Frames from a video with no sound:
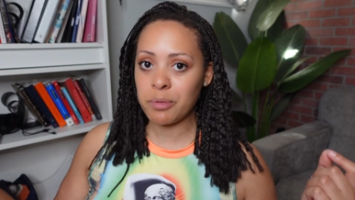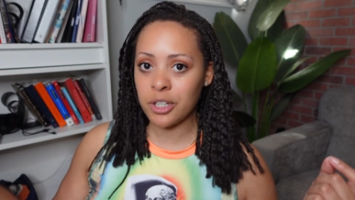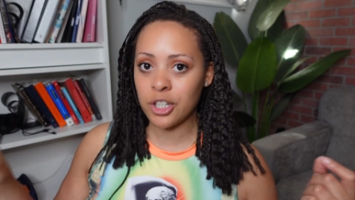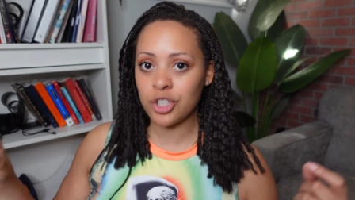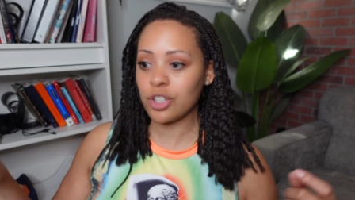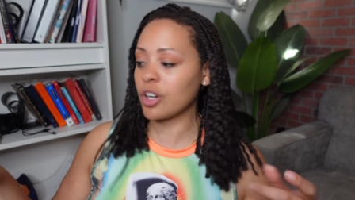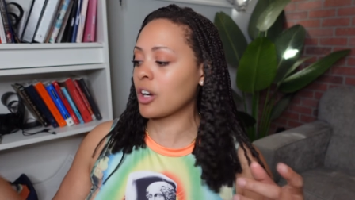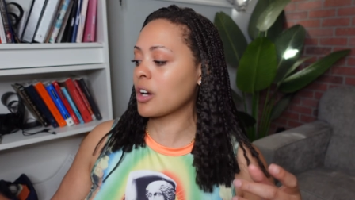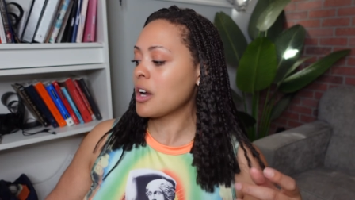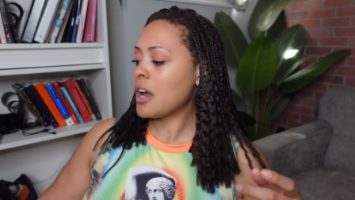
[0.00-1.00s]

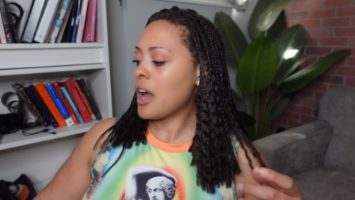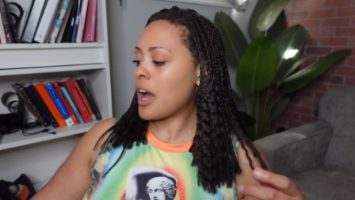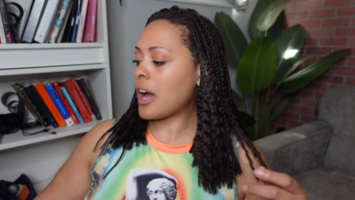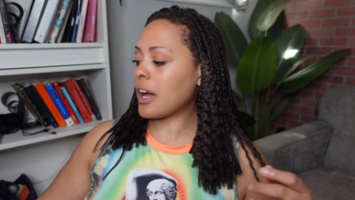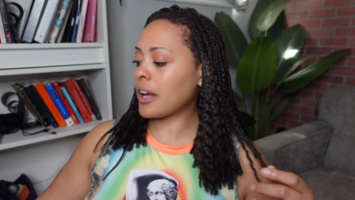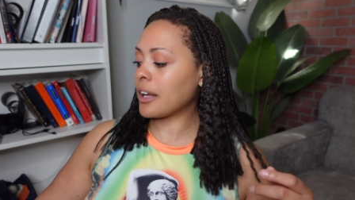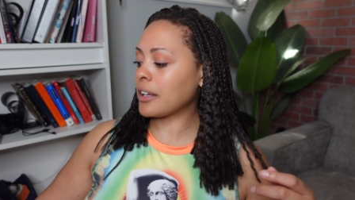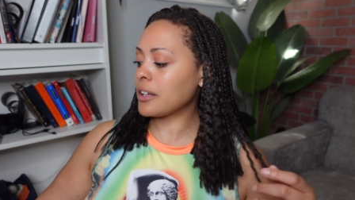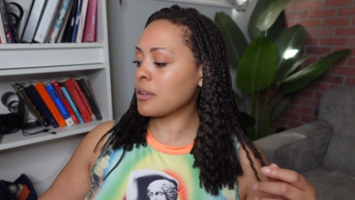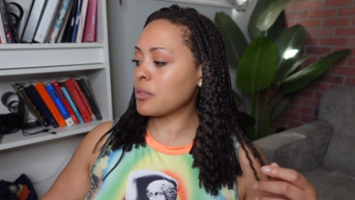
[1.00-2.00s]
conditioner.
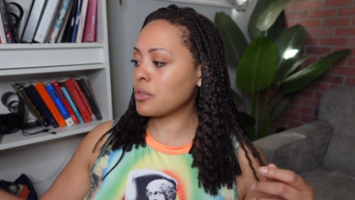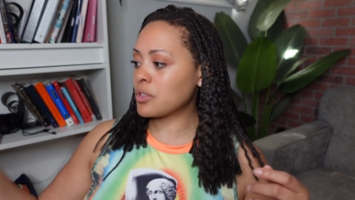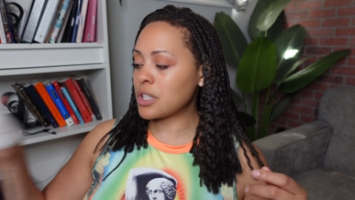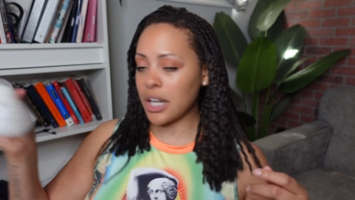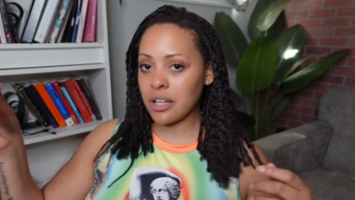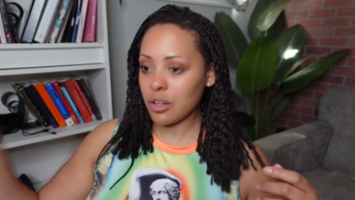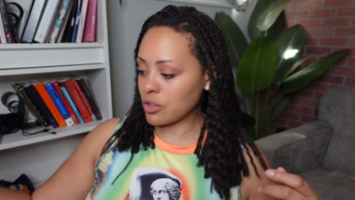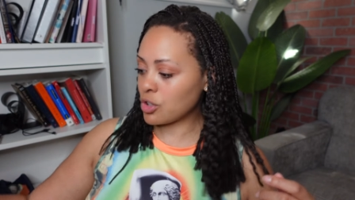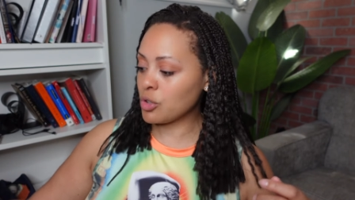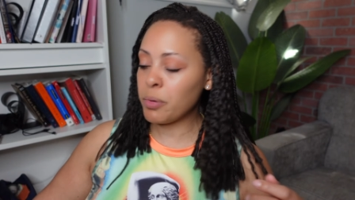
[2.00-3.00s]
I
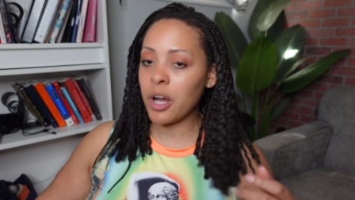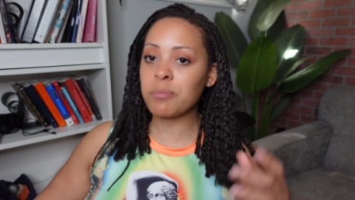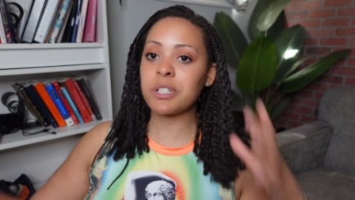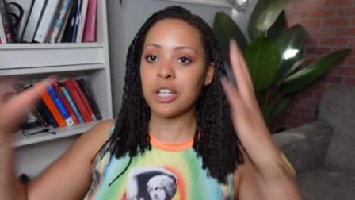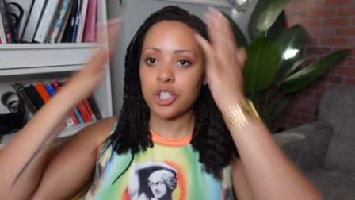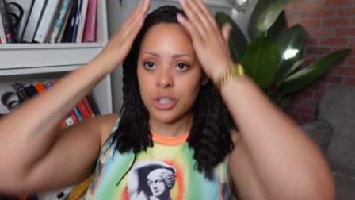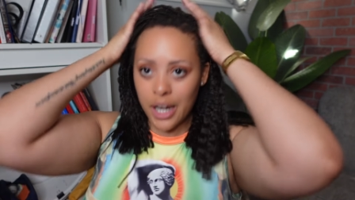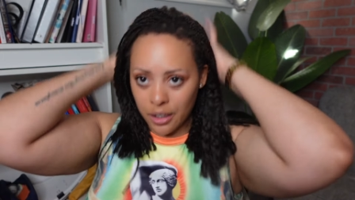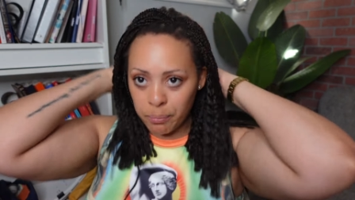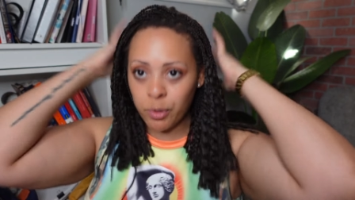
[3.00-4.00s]
take two pumps and just
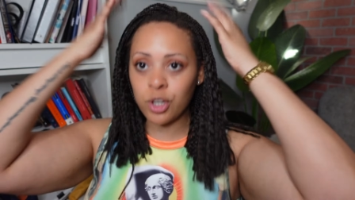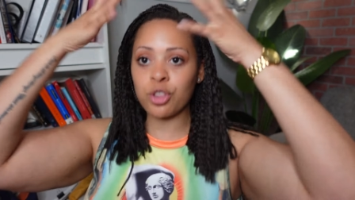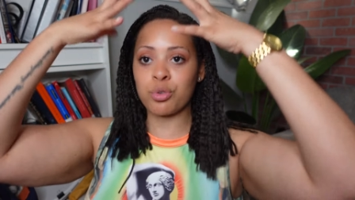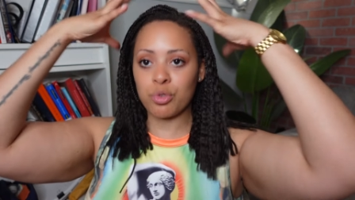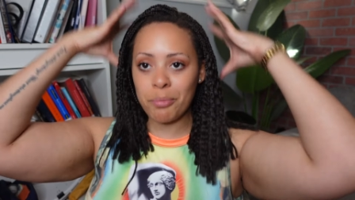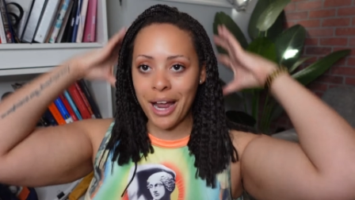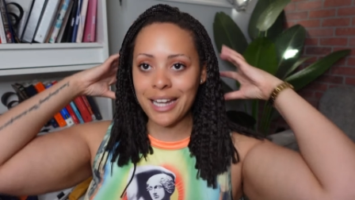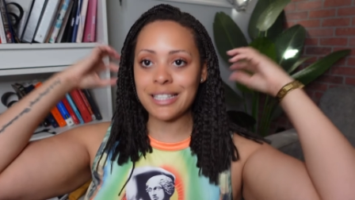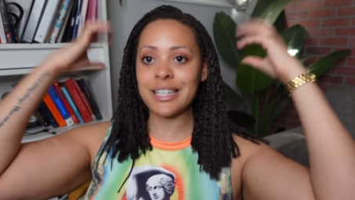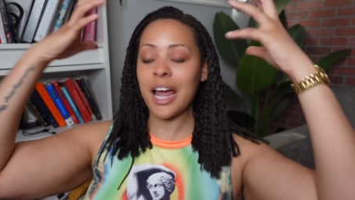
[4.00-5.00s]
kind of put it through my
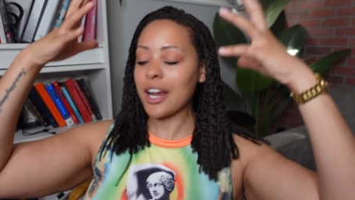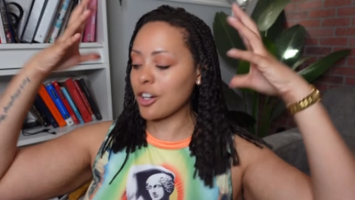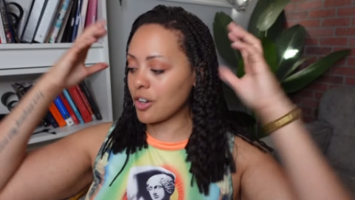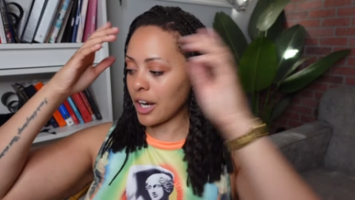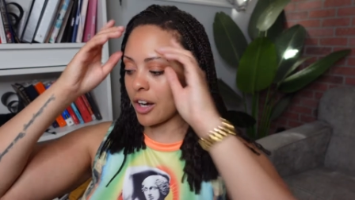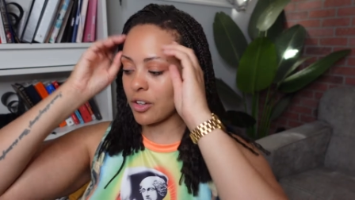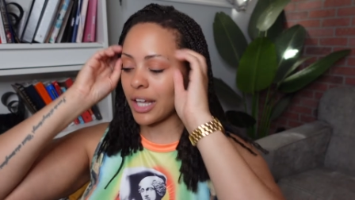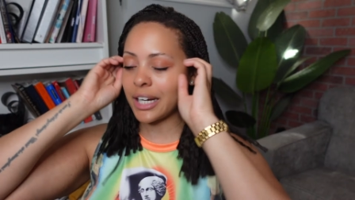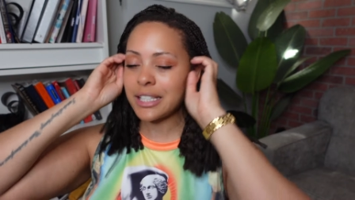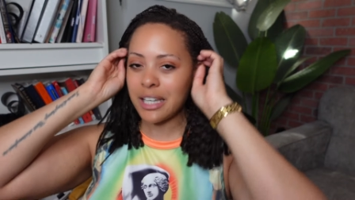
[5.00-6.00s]
entire hair.
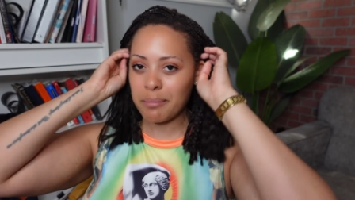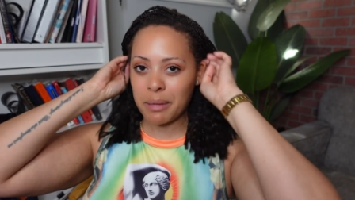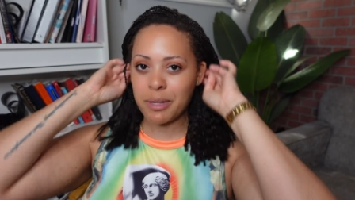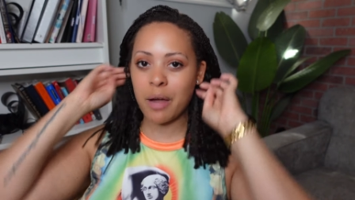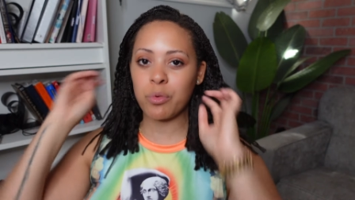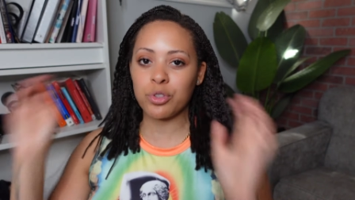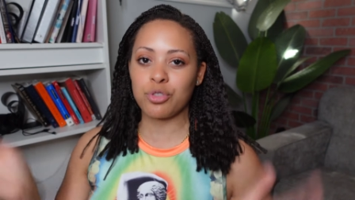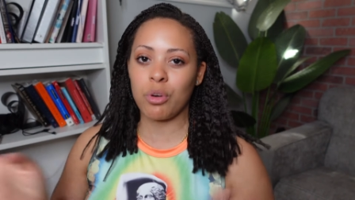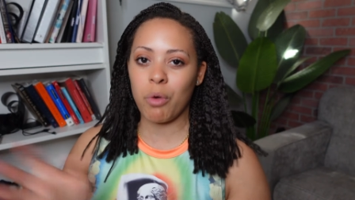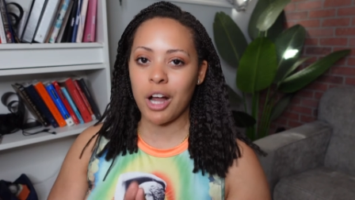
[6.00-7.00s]
Like I said, maybe I will
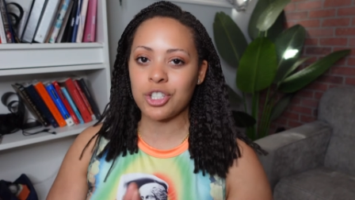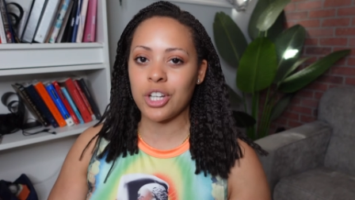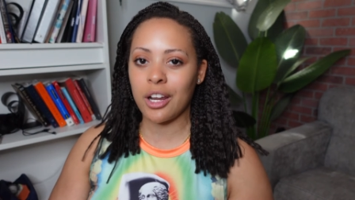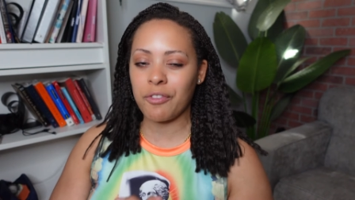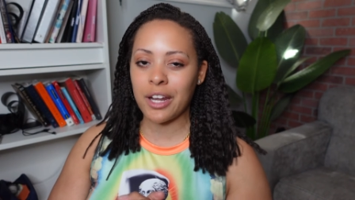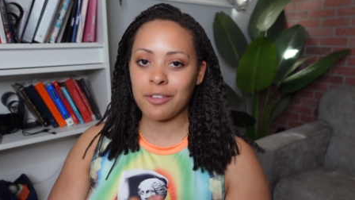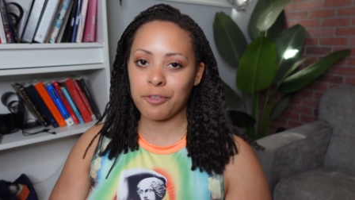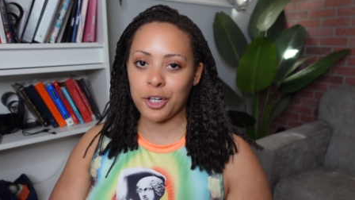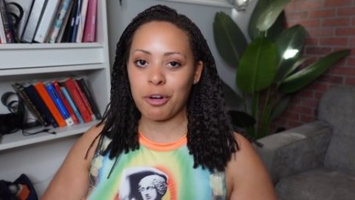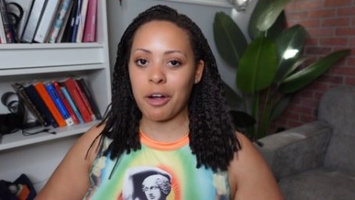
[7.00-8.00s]
do a wash day if I can
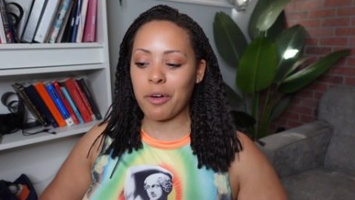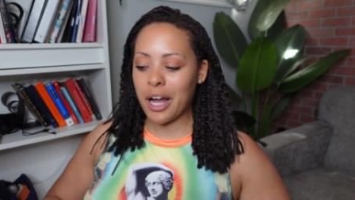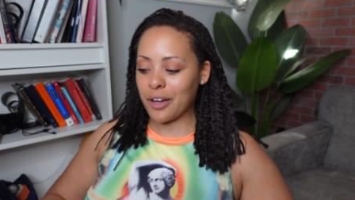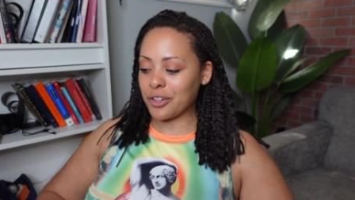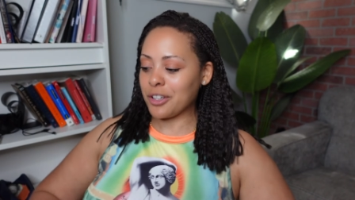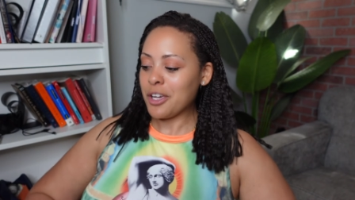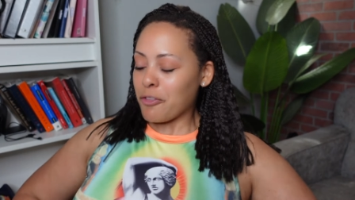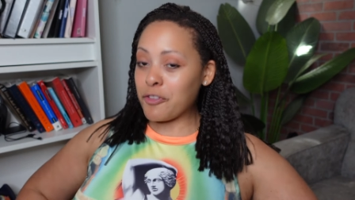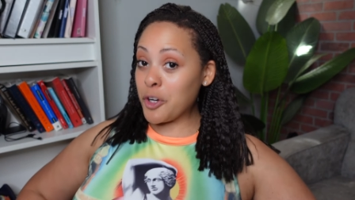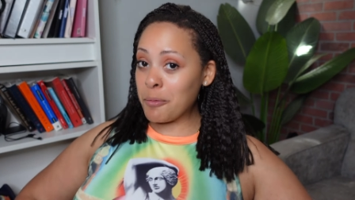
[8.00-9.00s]
figure out how to
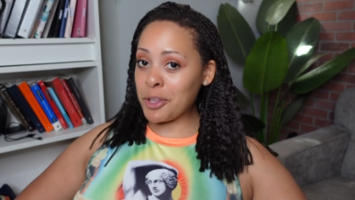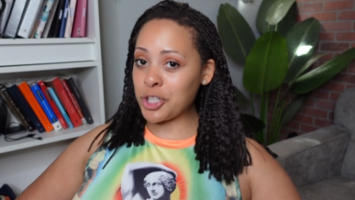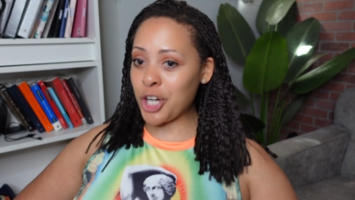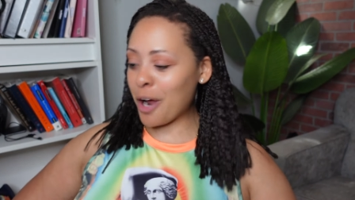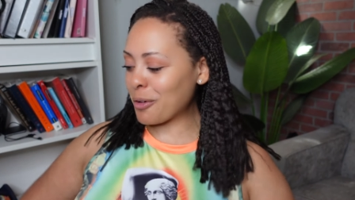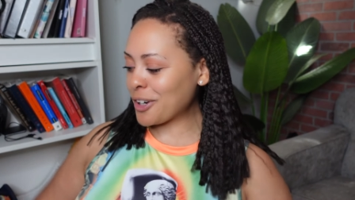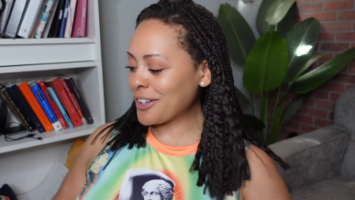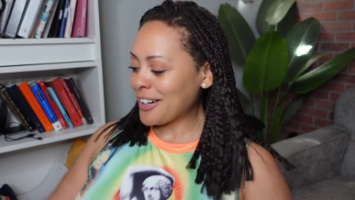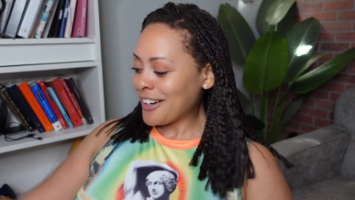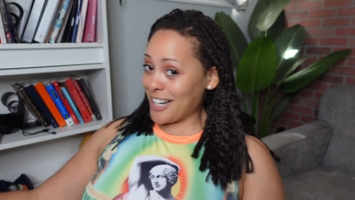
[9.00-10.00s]
film in the
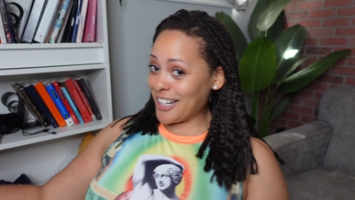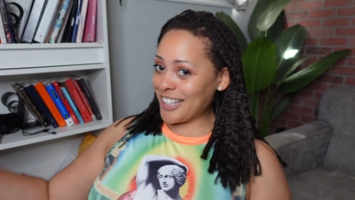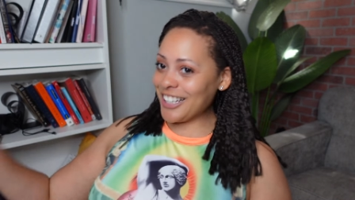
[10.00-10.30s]
shower. Uh,